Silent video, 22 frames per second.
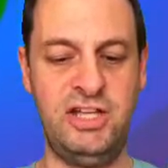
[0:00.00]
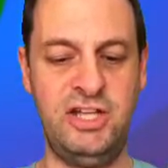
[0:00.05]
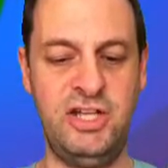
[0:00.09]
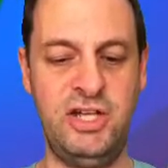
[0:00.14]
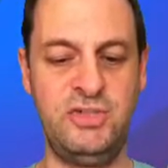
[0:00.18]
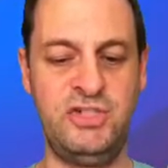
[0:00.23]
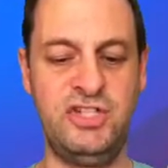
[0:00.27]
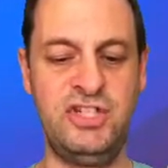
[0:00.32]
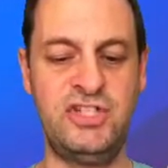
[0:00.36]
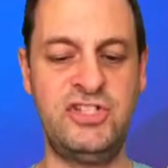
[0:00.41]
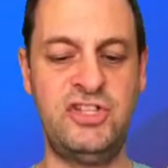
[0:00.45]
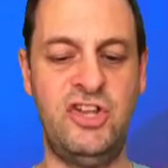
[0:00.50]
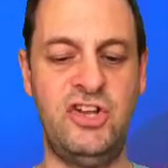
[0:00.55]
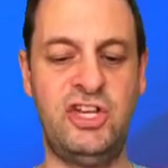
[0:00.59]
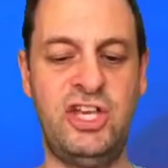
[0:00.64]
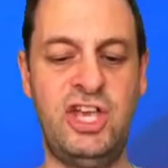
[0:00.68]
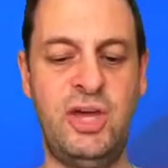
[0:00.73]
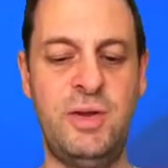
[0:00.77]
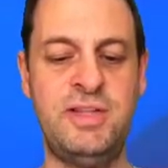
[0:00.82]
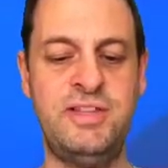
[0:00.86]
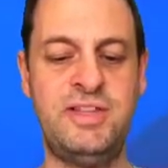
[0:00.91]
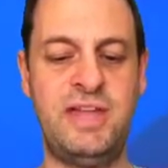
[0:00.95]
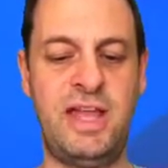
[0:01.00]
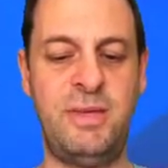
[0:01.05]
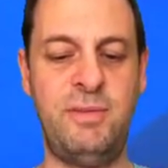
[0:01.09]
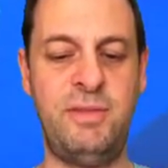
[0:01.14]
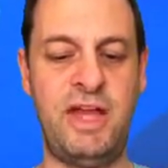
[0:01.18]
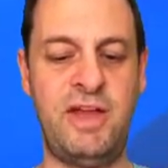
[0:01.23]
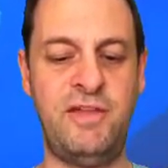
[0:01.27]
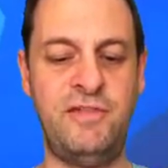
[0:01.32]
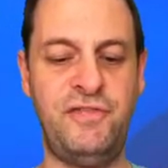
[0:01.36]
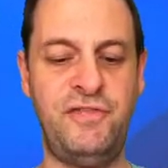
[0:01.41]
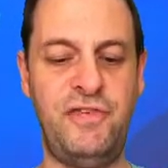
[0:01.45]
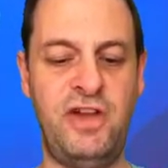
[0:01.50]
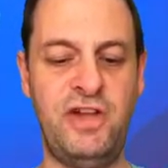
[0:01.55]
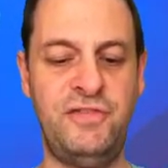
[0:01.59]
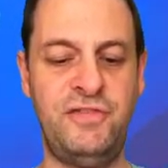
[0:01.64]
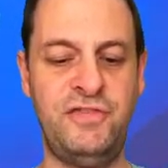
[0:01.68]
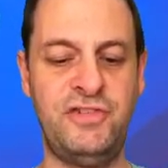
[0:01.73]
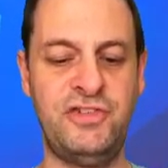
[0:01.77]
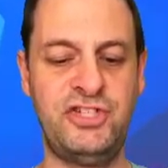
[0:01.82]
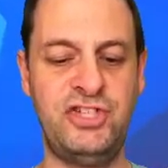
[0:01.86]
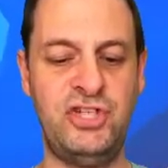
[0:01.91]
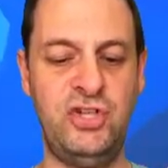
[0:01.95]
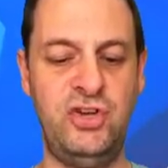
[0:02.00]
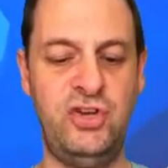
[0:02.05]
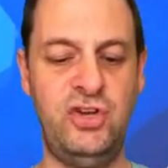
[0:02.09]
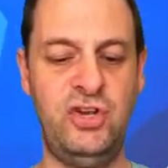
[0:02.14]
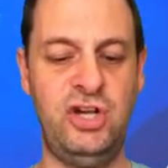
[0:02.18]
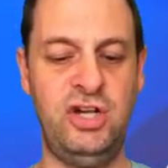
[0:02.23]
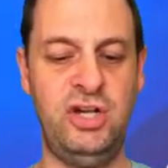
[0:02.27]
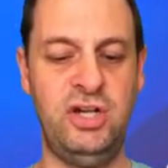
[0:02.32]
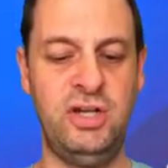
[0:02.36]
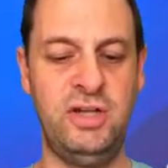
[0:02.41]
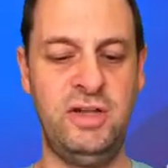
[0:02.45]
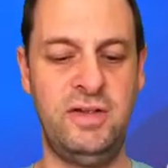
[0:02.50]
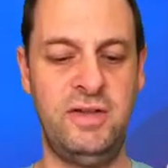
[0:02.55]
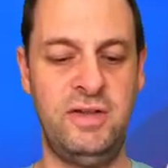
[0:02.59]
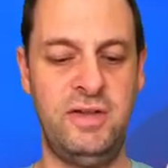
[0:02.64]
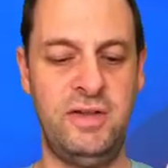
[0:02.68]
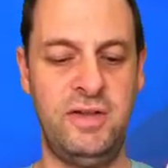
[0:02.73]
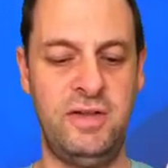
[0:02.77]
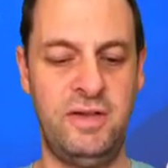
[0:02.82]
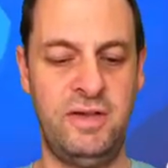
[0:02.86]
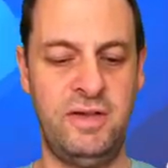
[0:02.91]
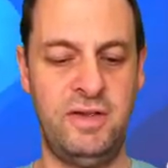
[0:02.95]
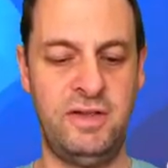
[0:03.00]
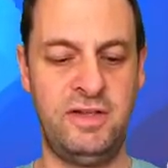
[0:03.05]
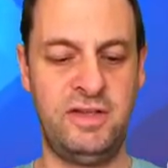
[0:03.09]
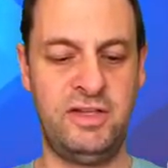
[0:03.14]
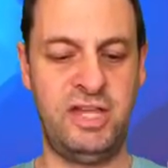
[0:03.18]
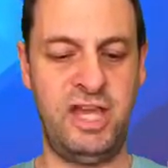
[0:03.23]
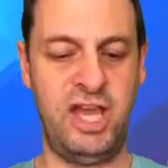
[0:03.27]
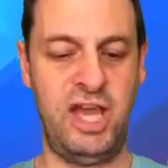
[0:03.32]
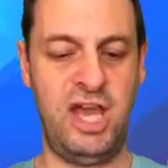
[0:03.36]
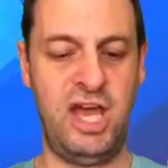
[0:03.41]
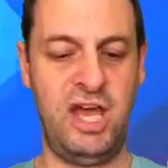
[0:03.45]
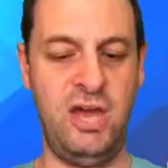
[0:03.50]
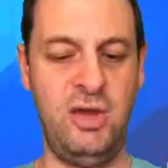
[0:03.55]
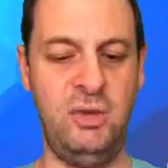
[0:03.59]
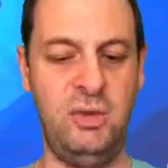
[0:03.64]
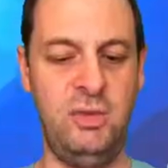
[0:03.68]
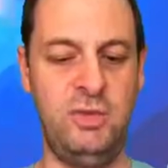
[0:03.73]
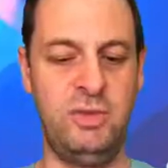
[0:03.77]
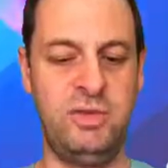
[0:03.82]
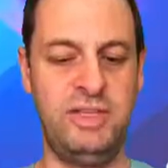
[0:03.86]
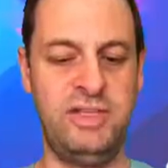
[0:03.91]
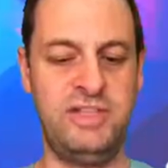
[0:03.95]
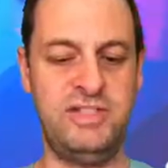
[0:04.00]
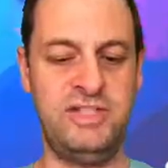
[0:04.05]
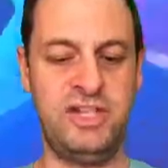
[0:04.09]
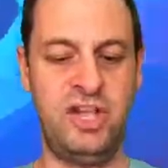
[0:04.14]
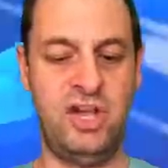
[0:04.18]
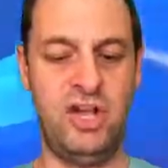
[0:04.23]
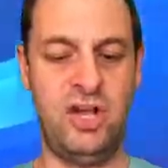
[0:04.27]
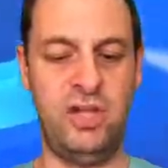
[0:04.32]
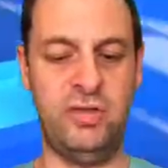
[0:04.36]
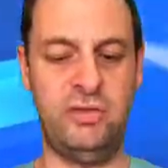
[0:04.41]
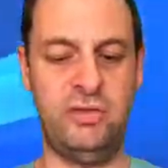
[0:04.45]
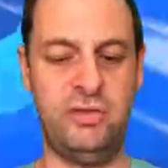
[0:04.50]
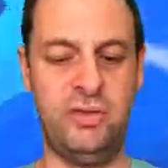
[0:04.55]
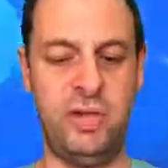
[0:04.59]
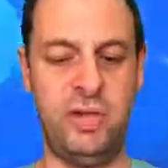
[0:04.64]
Lucha's not going down without a fight for sure. Go! He's gone.